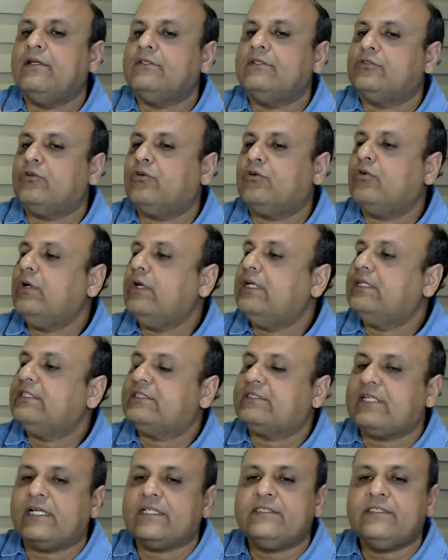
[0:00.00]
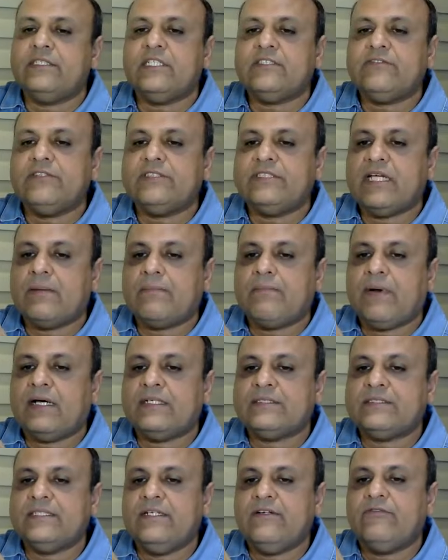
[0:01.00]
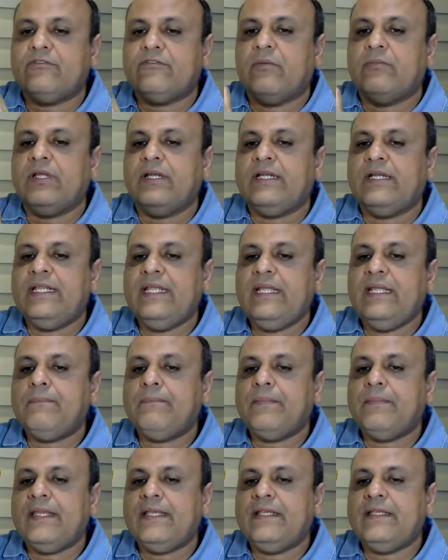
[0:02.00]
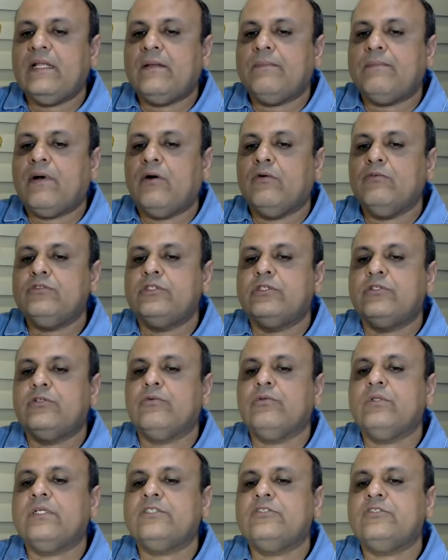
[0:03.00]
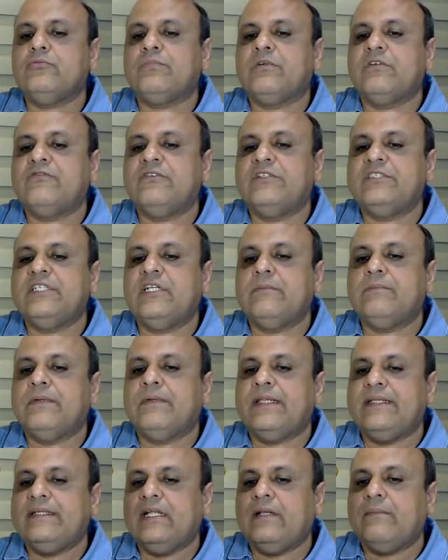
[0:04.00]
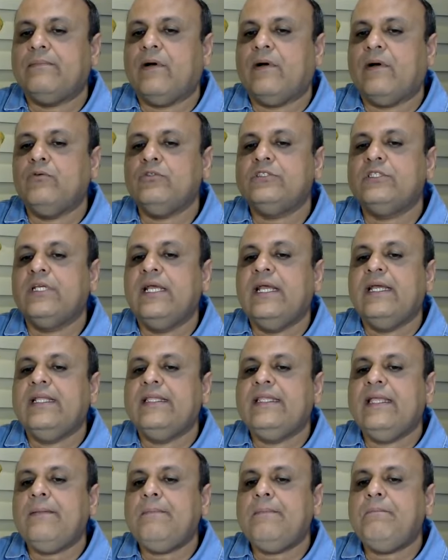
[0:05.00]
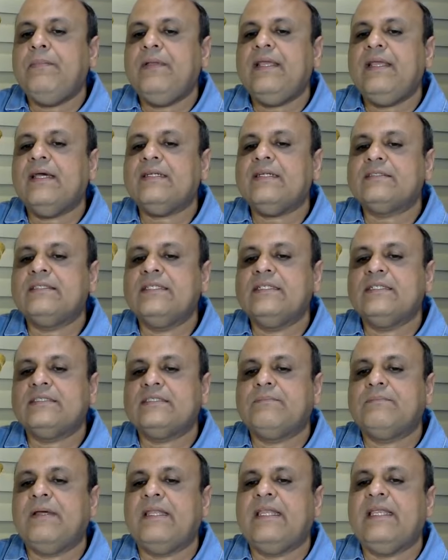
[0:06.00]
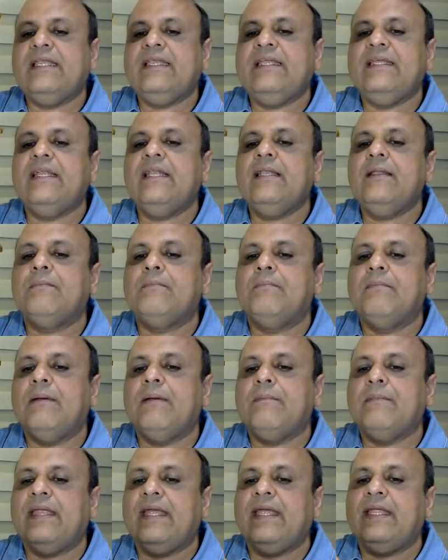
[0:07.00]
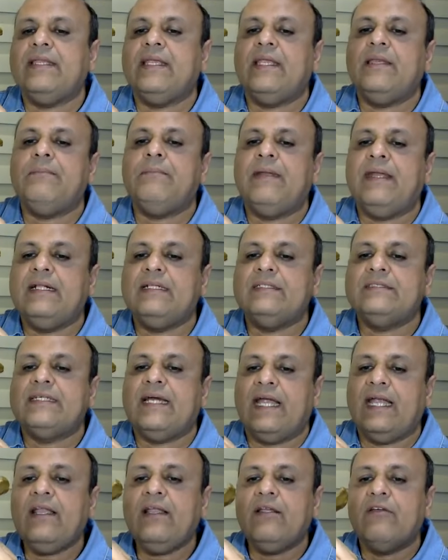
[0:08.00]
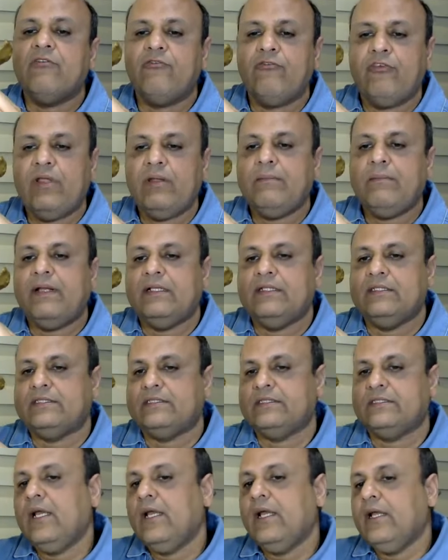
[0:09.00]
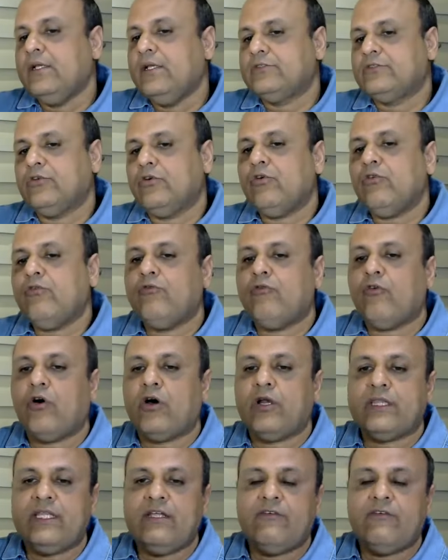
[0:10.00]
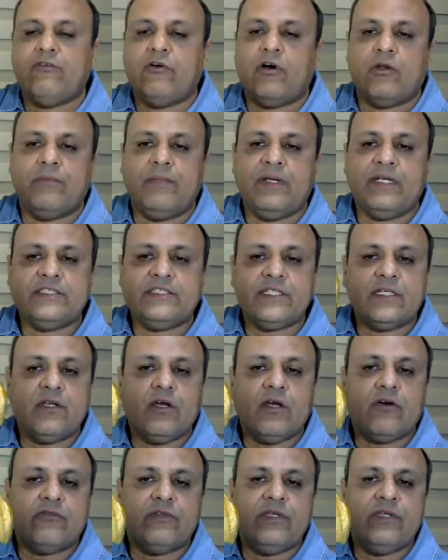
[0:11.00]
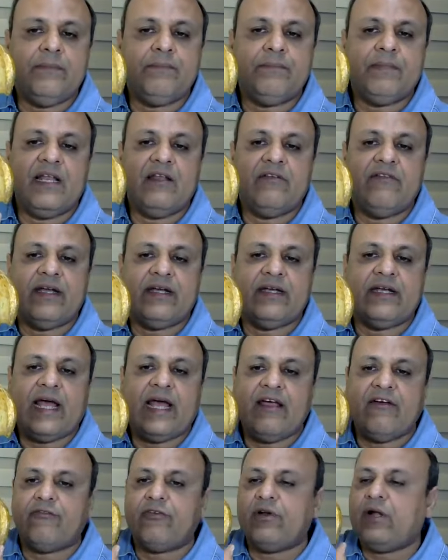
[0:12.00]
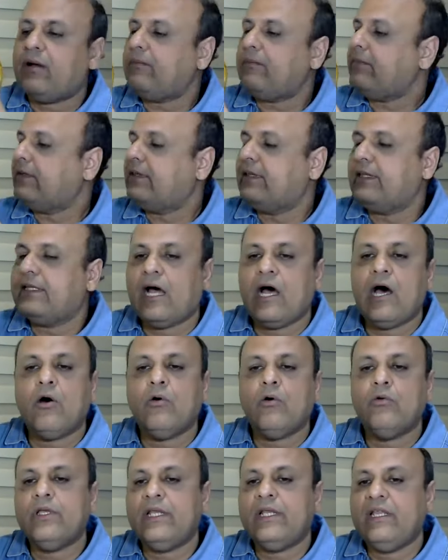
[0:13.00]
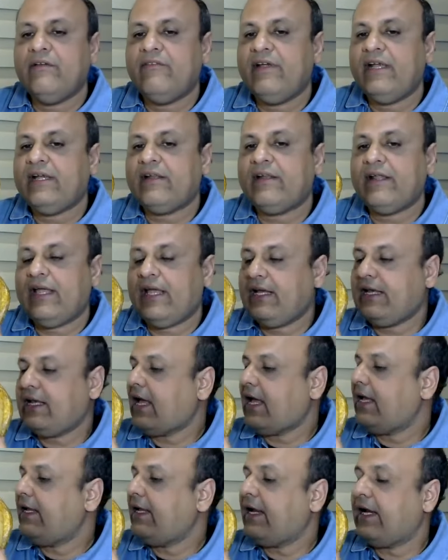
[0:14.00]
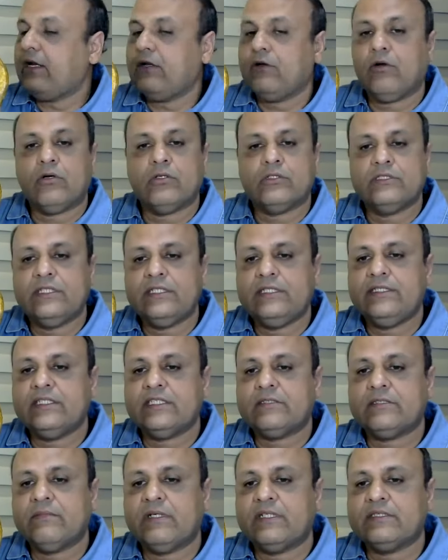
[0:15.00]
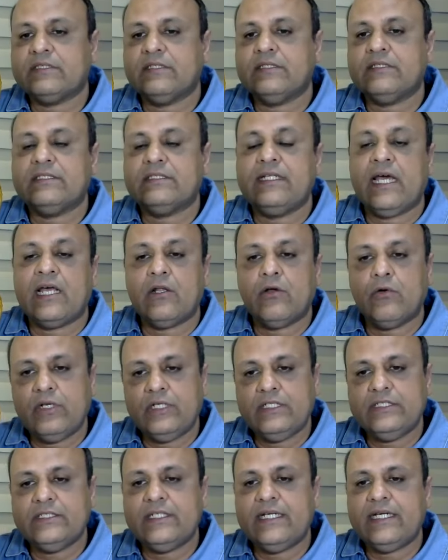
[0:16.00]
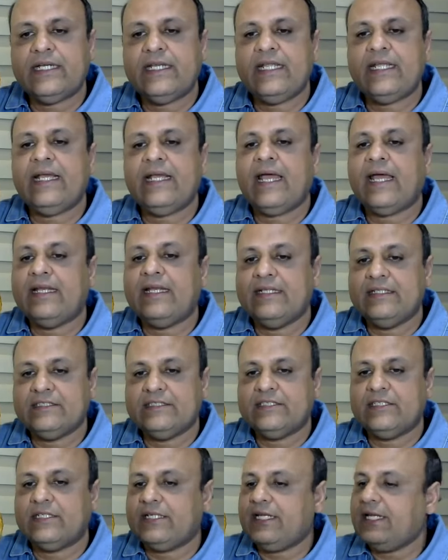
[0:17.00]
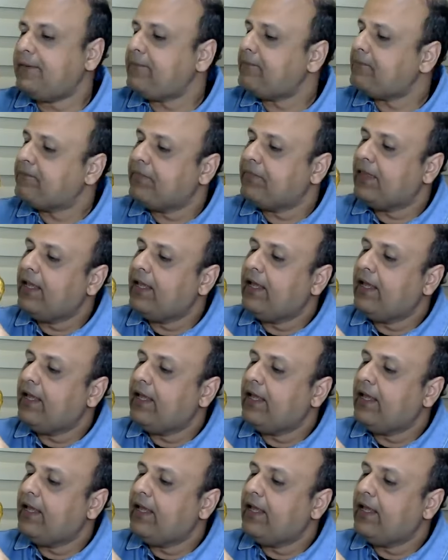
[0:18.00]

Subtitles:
So structures which are passing from the deep perineal pouch to the superficial perineal pouch, they pierce this perineal membrane in males and females. So for the formation of the pelvic diaphragm, how the levator ani and coccygeus muscles, they are originating and inserting.